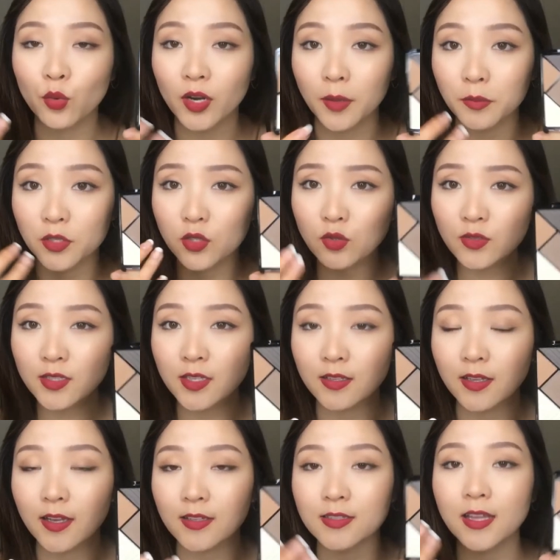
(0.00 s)
when I'm
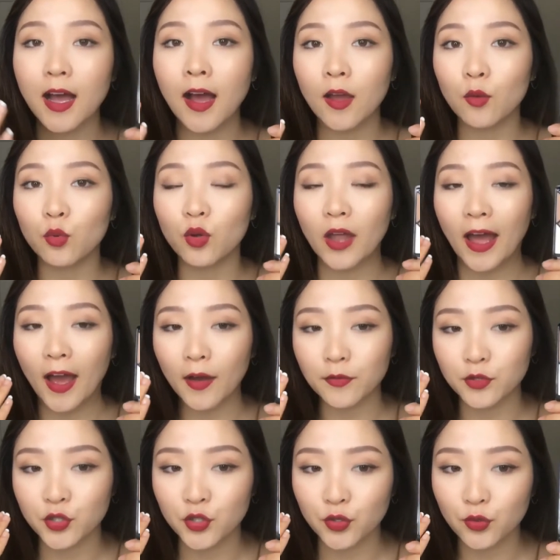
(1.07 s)
using this, I would
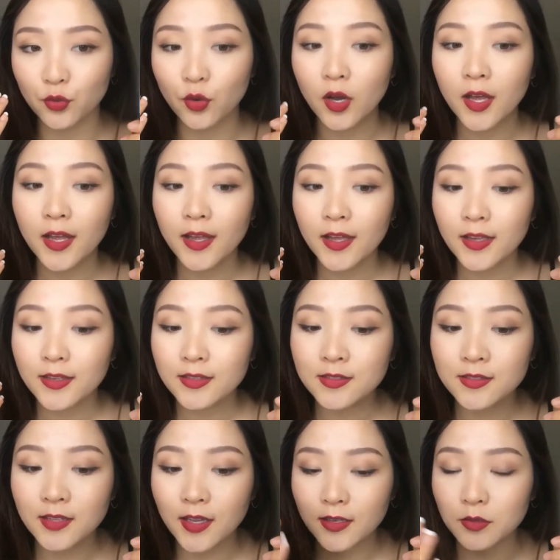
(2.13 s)
have to
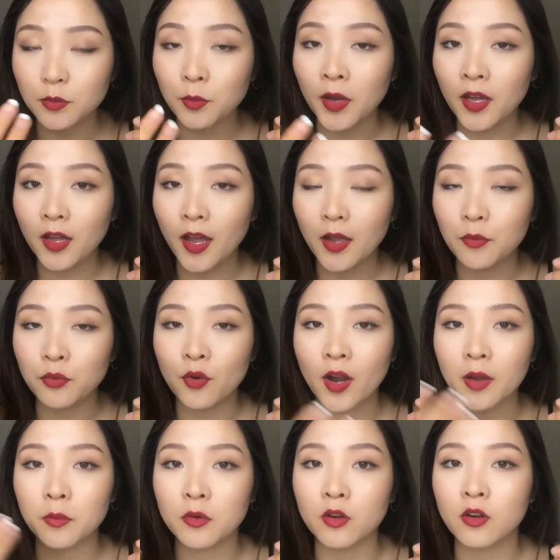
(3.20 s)
set my eye
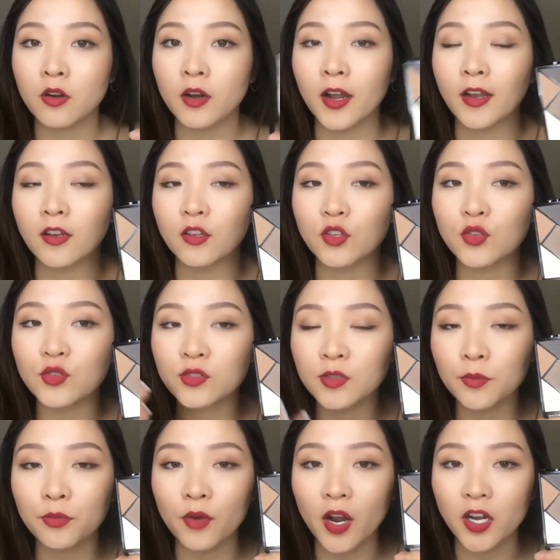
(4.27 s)
primer and use
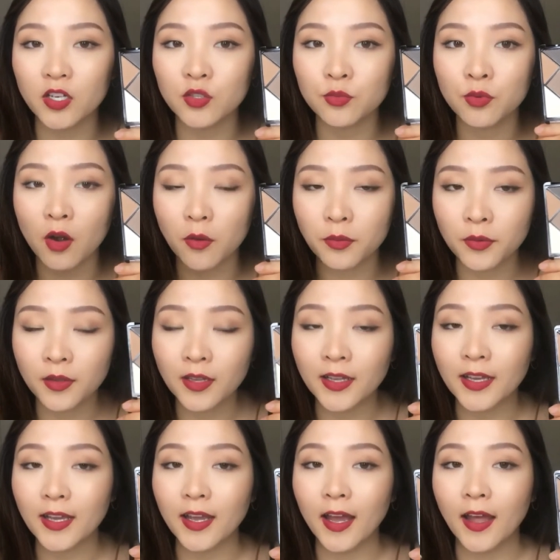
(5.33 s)
the brush
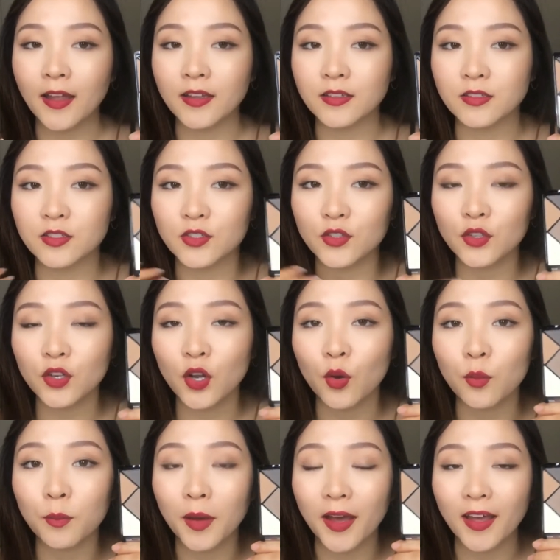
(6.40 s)
properly, and you
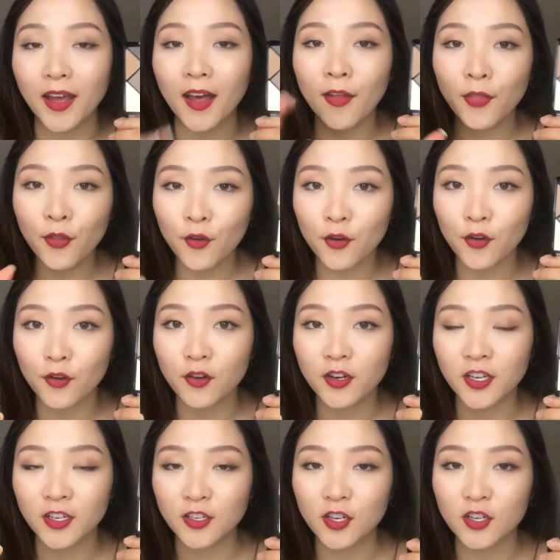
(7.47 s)
know, my
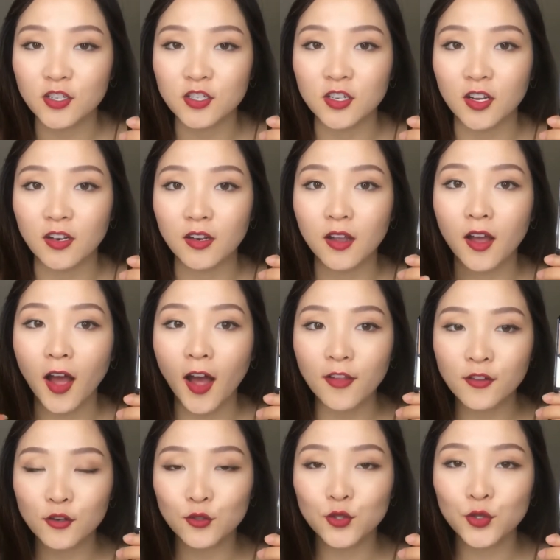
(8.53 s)

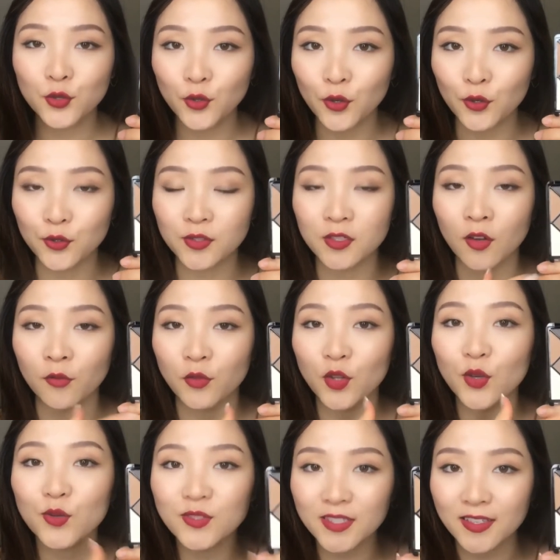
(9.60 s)
other tools of
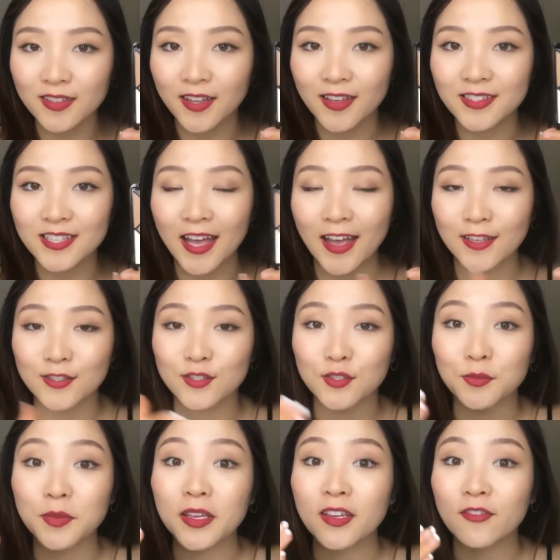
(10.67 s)
using this has
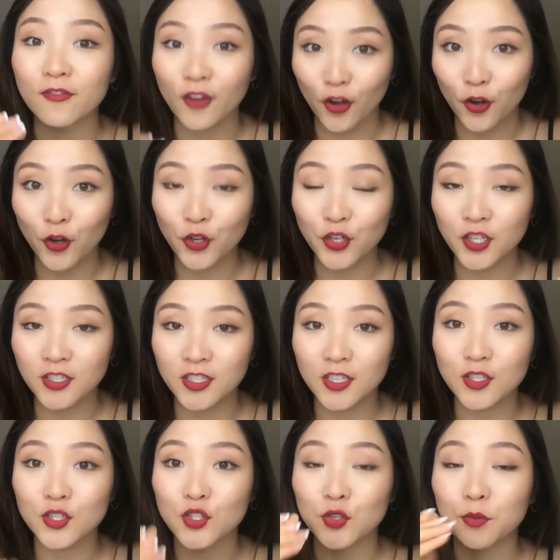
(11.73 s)
to be very
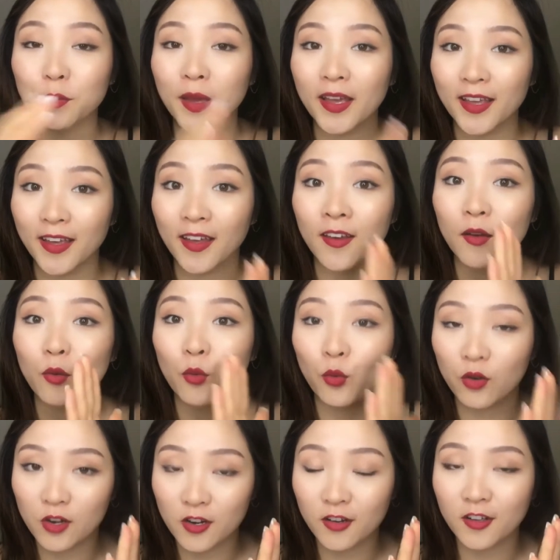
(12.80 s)
good to make it
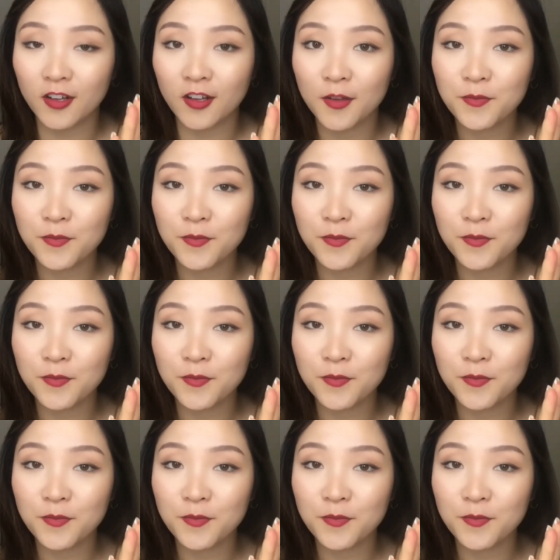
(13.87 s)
work.